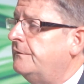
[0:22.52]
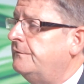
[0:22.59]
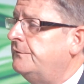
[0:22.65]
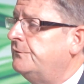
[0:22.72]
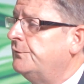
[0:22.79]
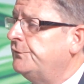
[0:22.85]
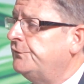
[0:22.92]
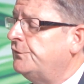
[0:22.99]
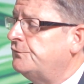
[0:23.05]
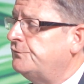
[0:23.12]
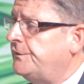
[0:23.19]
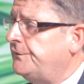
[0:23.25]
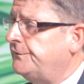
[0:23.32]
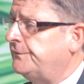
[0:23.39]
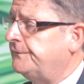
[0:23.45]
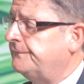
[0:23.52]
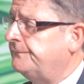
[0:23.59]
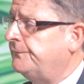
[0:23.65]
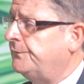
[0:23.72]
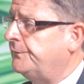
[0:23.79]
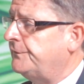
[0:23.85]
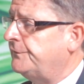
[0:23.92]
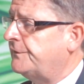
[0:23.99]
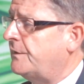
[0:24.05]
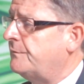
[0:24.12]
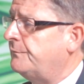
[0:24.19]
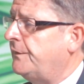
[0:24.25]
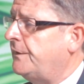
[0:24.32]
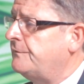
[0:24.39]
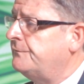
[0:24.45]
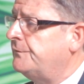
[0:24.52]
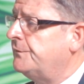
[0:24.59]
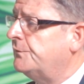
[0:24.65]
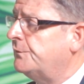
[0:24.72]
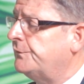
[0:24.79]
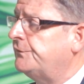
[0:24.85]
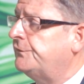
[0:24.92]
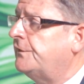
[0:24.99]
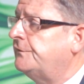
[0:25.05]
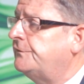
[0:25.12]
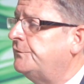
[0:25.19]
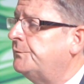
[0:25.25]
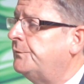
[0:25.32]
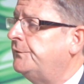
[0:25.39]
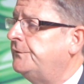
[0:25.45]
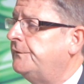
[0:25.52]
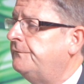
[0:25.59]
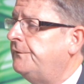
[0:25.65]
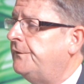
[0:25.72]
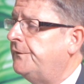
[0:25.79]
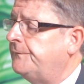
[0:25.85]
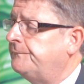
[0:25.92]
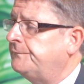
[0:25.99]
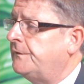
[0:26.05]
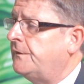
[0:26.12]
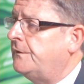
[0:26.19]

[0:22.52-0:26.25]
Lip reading: There's also a reason for this campaign from the Law Society's point of view.